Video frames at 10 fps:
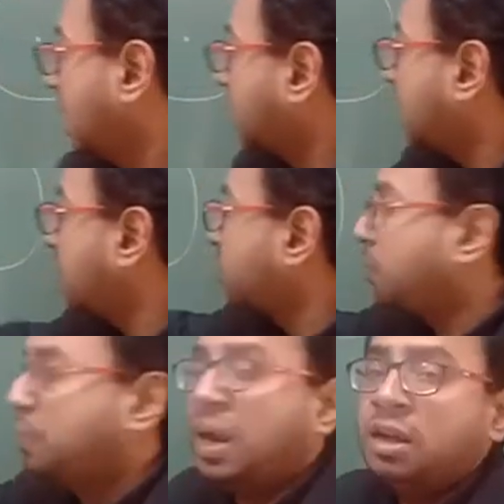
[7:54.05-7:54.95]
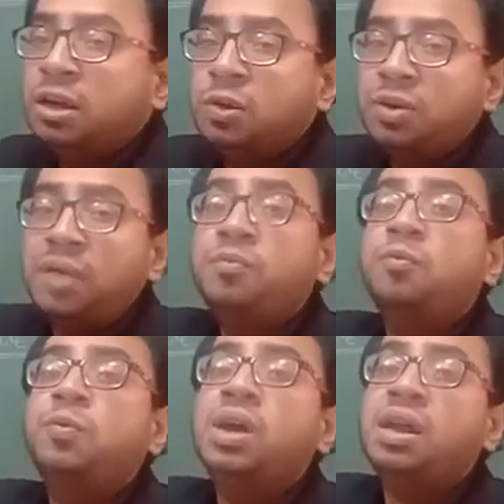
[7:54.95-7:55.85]
In case of parallelogram,
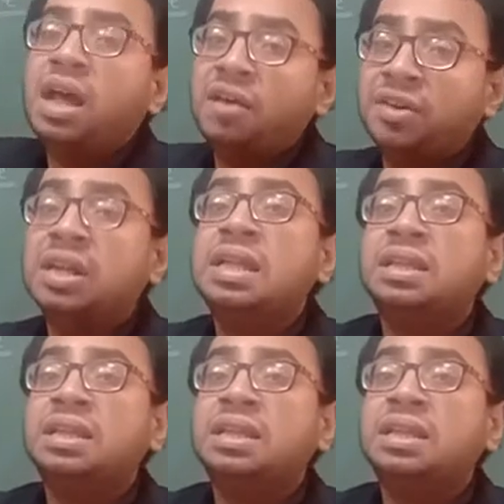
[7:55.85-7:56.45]
we are having